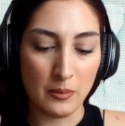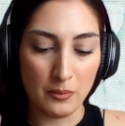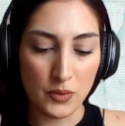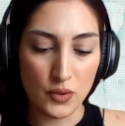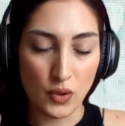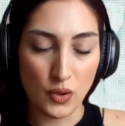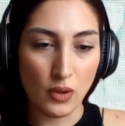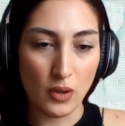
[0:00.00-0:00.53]

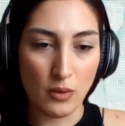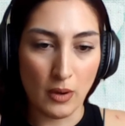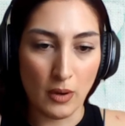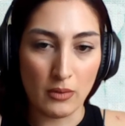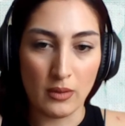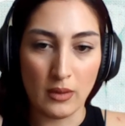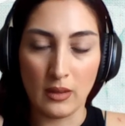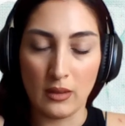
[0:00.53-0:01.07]
show you
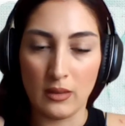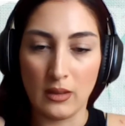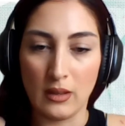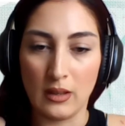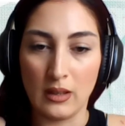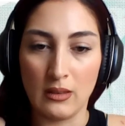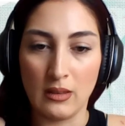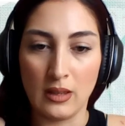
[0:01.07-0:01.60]
around
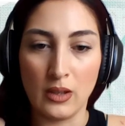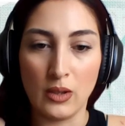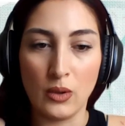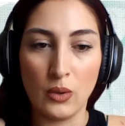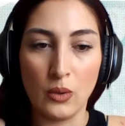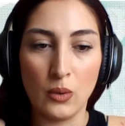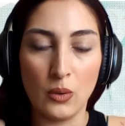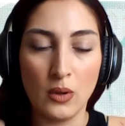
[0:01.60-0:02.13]
the
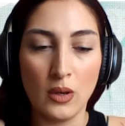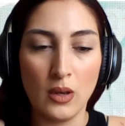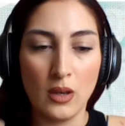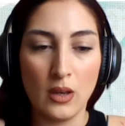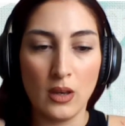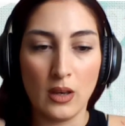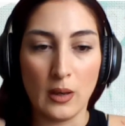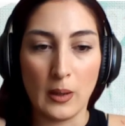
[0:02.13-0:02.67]
new
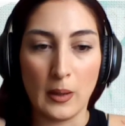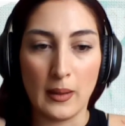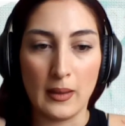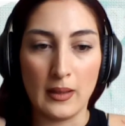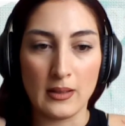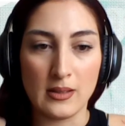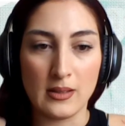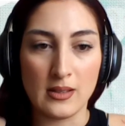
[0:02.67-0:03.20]

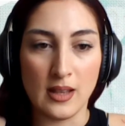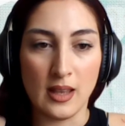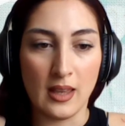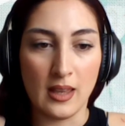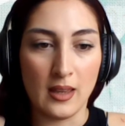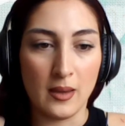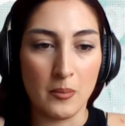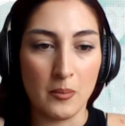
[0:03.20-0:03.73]
let's
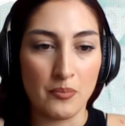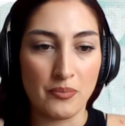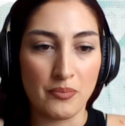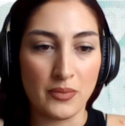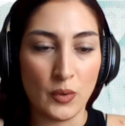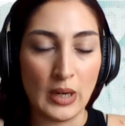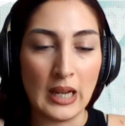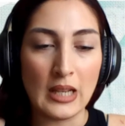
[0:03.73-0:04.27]
say
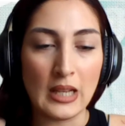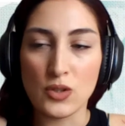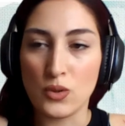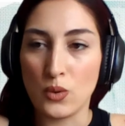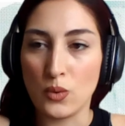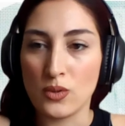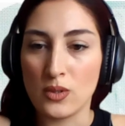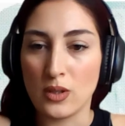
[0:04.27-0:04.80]
release
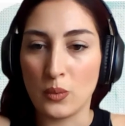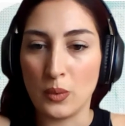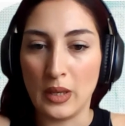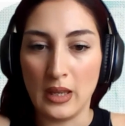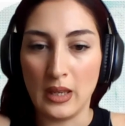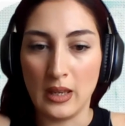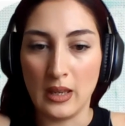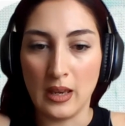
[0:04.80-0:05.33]
nodes that
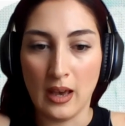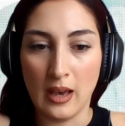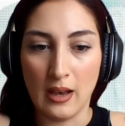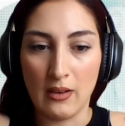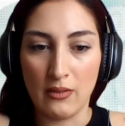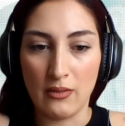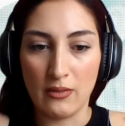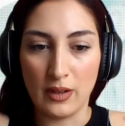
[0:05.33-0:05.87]
we
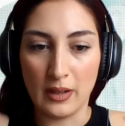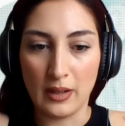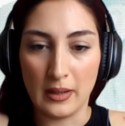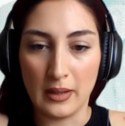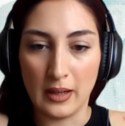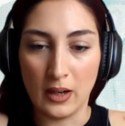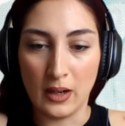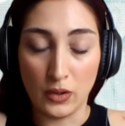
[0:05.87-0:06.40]
have
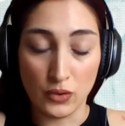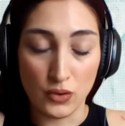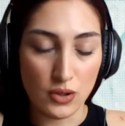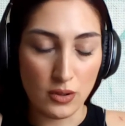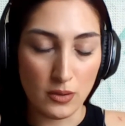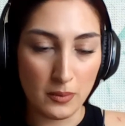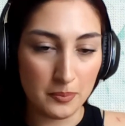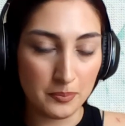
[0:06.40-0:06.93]

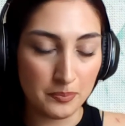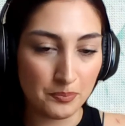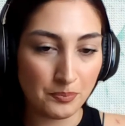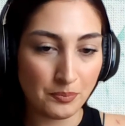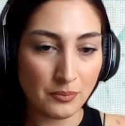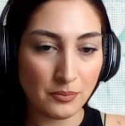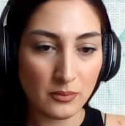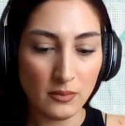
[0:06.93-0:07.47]
launched.
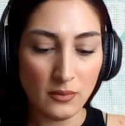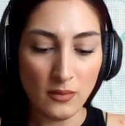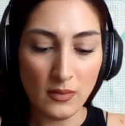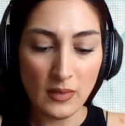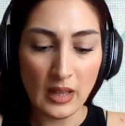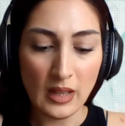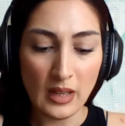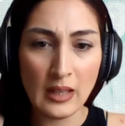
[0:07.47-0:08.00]

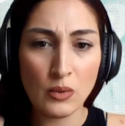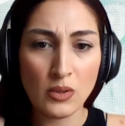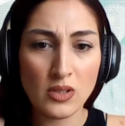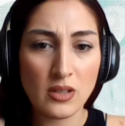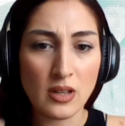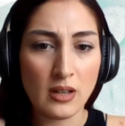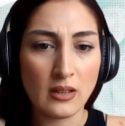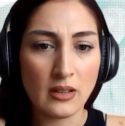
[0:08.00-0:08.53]
And I will
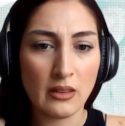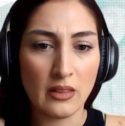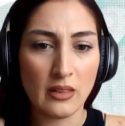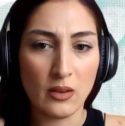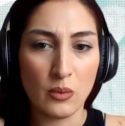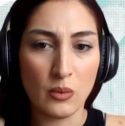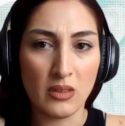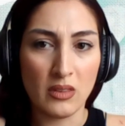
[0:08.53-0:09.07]
start, I
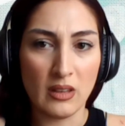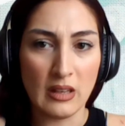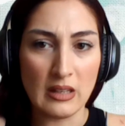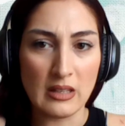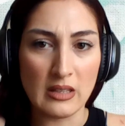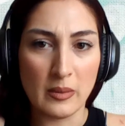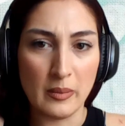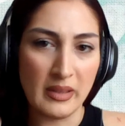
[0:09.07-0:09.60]
think, with the
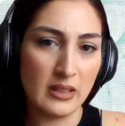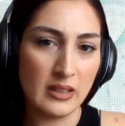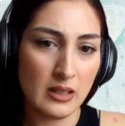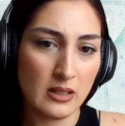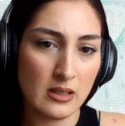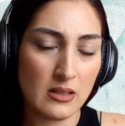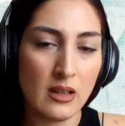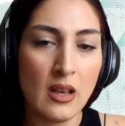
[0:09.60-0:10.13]

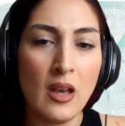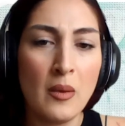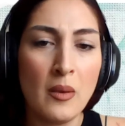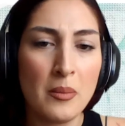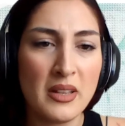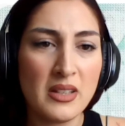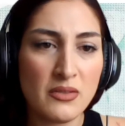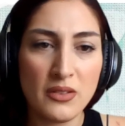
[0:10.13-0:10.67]
semantics.
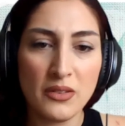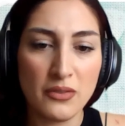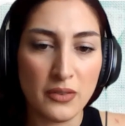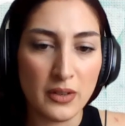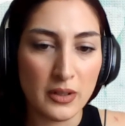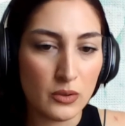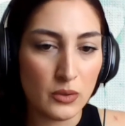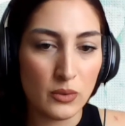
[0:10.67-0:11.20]
Please feel
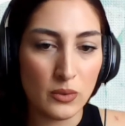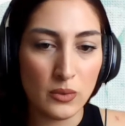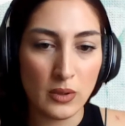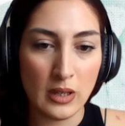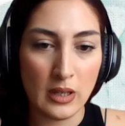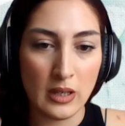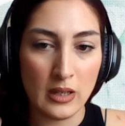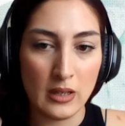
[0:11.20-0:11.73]
free to
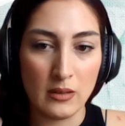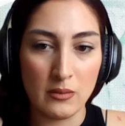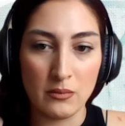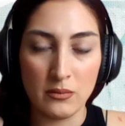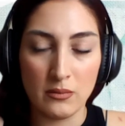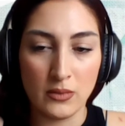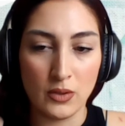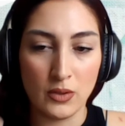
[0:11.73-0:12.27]

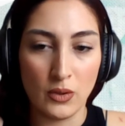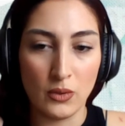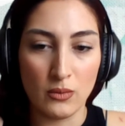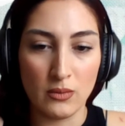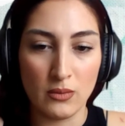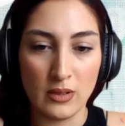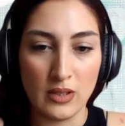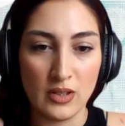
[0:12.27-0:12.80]

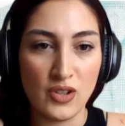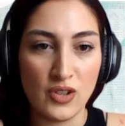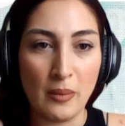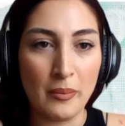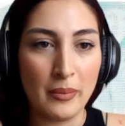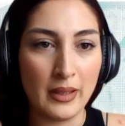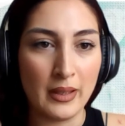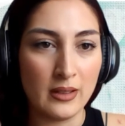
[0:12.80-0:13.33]

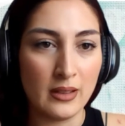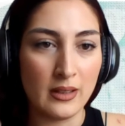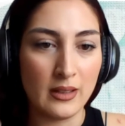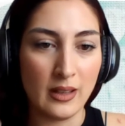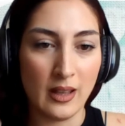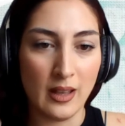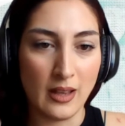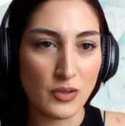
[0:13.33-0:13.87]
jump in and
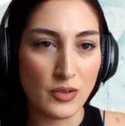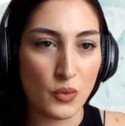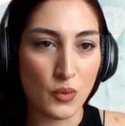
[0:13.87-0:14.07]
ask